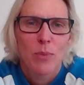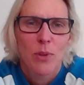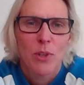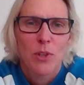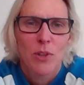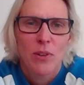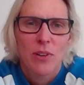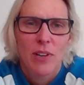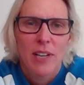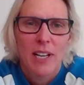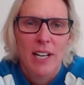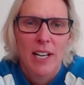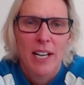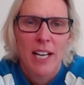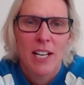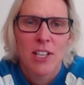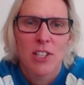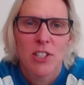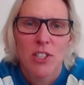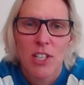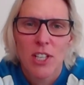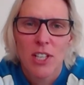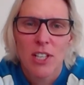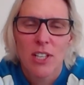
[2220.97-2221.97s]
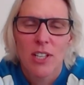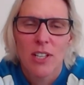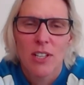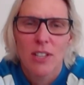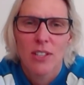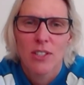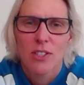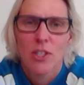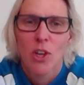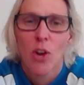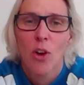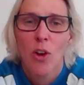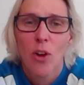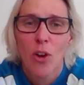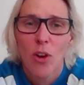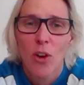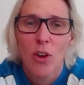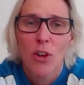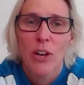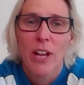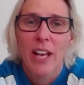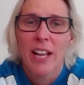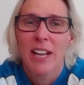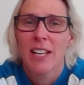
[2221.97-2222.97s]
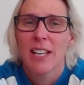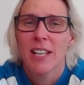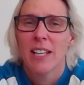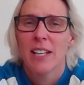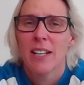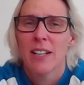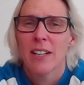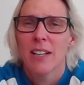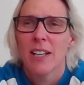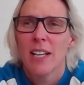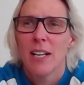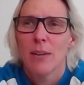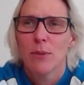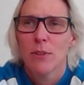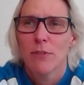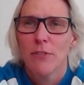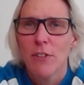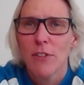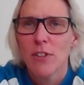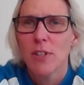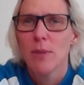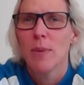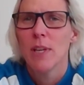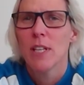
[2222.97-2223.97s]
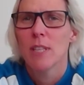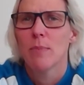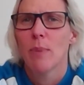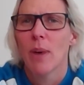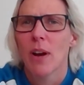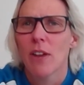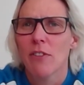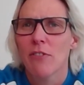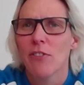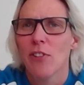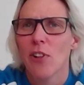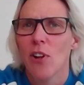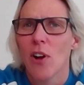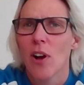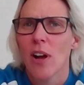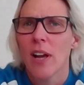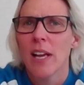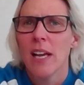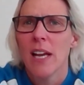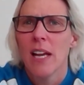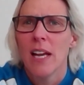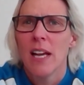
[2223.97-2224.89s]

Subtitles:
Petrea, and she did a turn it was a 50 metres butterfly